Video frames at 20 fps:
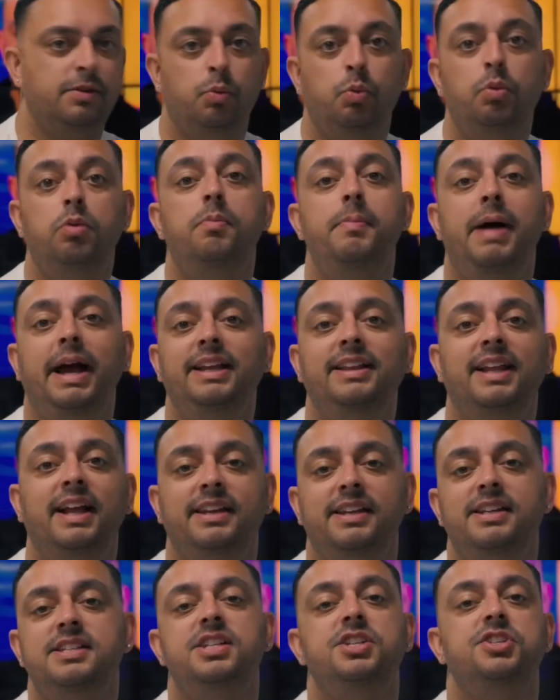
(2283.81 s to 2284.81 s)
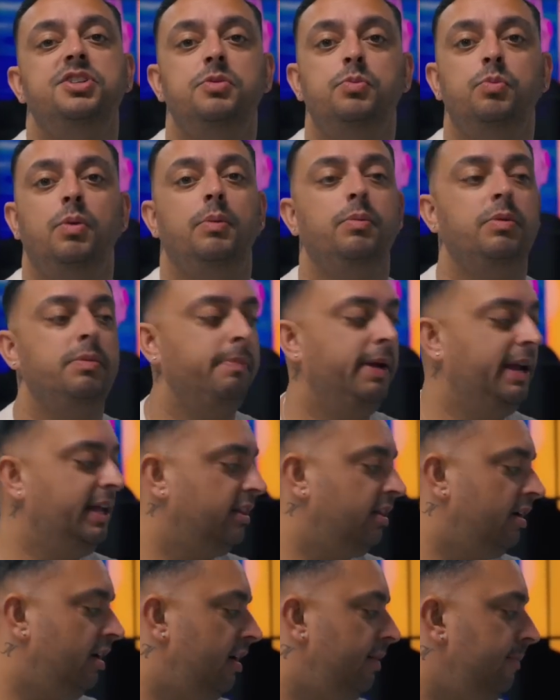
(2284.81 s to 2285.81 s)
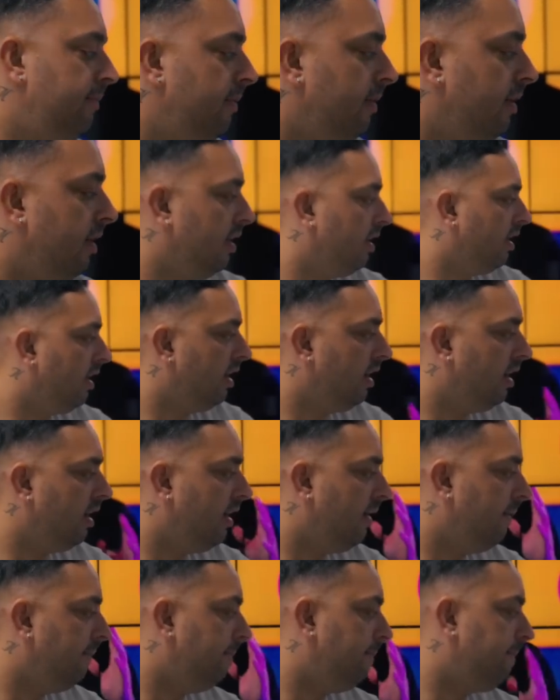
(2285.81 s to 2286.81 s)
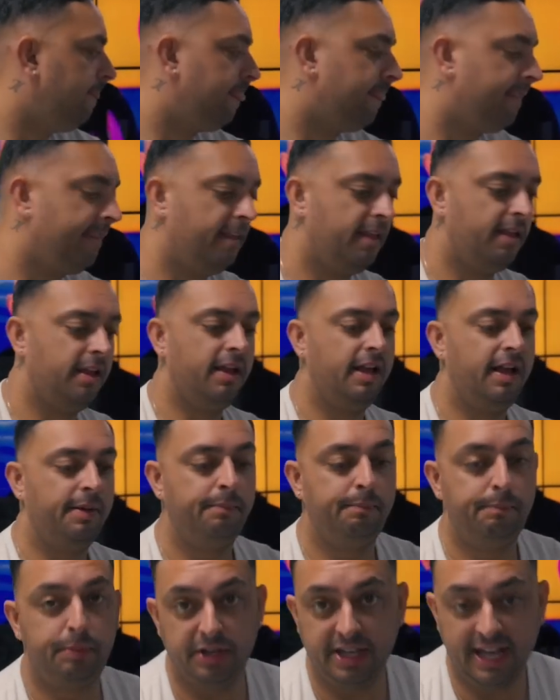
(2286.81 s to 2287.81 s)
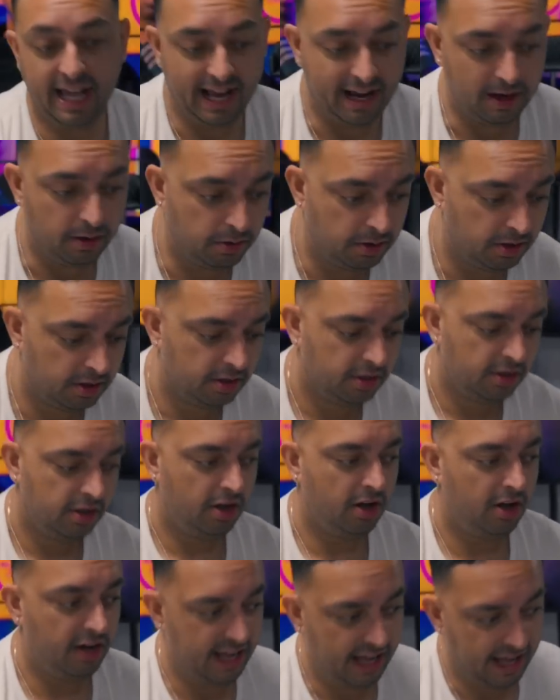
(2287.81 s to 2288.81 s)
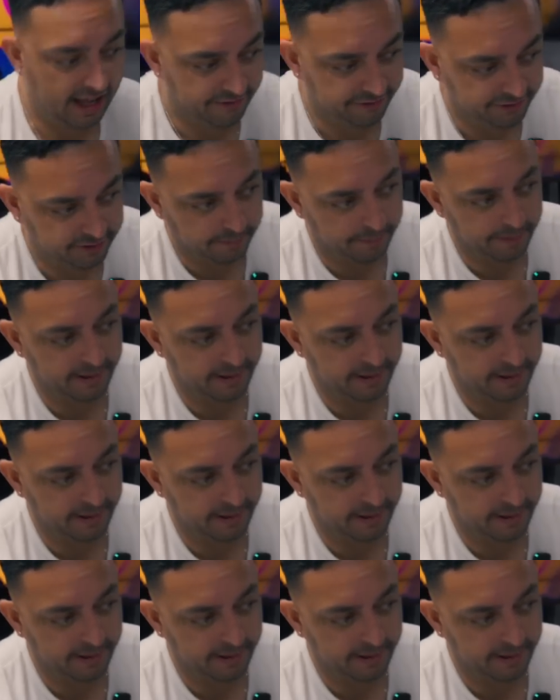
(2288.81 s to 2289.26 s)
We'll make that decision when we meet them. But now I have to